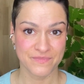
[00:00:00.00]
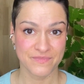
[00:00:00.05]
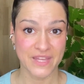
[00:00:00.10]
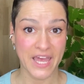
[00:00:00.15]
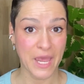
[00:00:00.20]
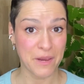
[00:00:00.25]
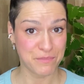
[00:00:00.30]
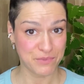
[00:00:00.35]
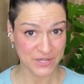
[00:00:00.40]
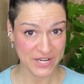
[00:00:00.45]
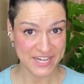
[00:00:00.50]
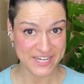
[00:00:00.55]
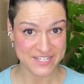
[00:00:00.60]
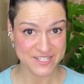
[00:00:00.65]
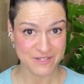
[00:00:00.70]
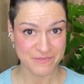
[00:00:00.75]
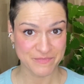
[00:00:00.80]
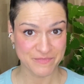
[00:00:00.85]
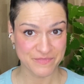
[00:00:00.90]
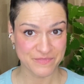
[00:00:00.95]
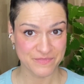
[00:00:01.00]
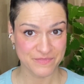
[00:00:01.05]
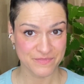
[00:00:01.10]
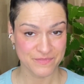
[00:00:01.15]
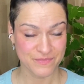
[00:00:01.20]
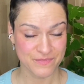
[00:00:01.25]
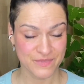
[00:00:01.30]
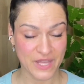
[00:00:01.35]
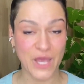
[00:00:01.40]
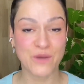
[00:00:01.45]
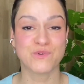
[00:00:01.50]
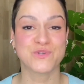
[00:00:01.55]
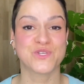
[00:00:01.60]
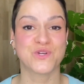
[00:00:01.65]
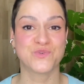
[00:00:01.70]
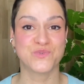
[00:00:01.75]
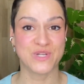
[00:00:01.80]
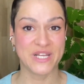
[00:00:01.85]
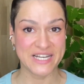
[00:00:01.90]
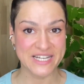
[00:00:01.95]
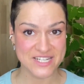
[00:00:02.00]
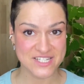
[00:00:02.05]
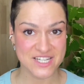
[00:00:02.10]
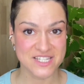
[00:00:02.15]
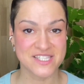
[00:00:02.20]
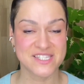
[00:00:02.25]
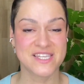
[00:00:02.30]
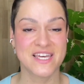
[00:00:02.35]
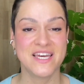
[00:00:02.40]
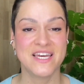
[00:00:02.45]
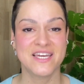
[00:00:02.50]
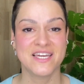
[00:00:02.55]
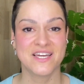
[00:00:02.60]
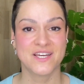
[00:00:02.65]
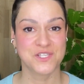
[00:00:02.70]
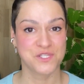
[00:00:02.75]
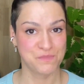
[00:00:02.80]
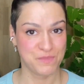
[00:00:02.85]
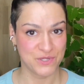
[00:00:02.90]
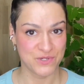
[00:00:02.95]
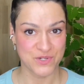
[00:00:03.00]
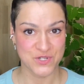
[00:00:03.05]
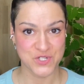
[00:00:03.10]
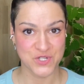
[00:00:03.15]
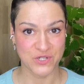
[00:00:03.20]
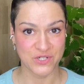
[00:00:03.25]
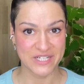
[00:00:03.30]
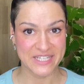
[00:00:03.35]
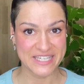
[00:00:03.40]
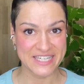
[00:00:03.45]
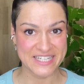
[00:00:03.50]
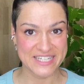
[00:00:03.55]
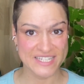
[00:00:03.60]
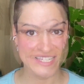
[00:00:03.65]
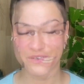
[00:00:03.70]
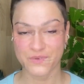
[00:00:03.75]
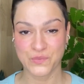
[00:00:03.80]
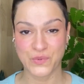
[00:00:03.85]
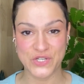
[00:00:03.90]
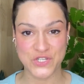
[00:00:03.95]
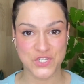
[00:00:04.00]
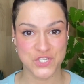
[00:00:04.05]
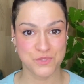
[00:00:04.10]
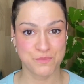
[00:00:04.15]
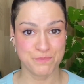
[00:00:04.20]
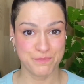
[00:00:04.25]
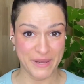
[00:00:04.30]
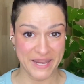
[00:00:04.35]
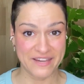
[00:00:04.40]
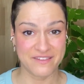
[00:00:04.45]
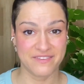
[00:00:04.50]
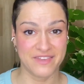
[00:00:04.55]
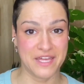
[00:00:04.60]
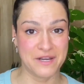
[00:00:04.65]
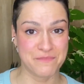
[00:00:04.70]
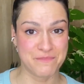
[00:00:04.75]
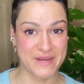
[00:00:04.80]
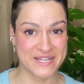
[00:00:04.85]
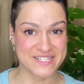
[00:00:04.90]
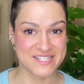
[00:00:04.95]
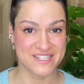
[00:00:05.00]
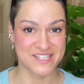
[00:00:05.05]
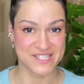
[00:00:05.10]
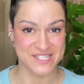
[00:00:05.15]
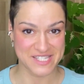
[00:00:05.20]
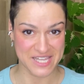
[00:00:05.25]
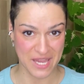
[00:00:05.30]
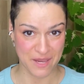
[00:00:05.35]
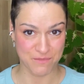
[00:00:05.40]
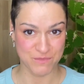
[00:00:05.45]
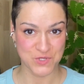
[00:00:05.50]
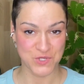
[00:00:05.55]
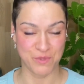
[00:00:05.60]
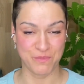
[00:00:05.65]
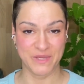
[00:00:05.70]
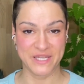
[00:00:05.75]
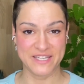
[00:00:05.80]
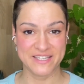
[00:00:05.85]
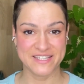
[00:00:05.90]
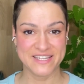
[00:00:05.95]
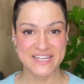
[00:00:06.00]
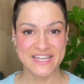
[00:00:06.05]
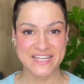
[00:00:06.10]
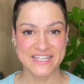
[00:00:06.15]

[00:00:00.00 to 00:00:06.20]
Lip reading: I prayed. I was a religious, a spiritual kid, which back then meant the same to me.